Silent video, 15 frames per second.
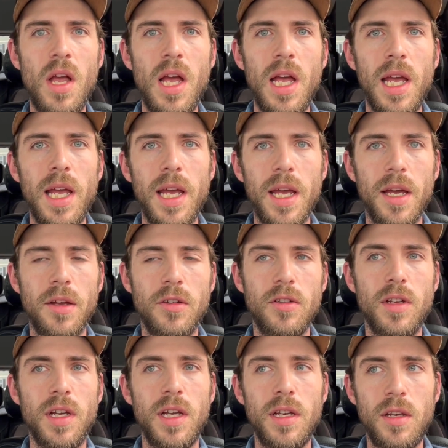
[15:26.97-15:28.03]
And
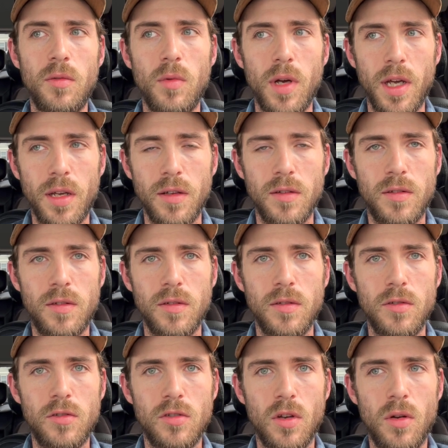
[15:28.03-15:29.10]
anyways,
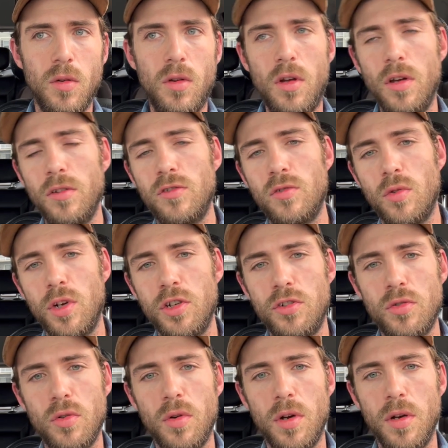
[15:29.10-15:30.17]
so long story
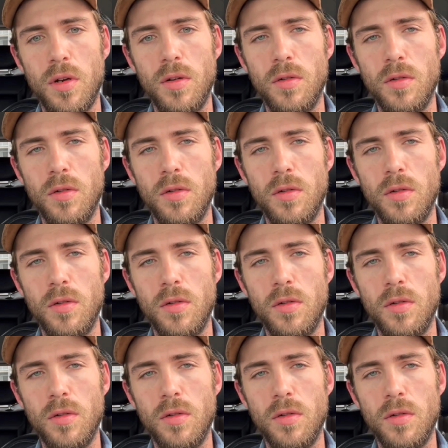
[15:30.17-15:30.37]
short,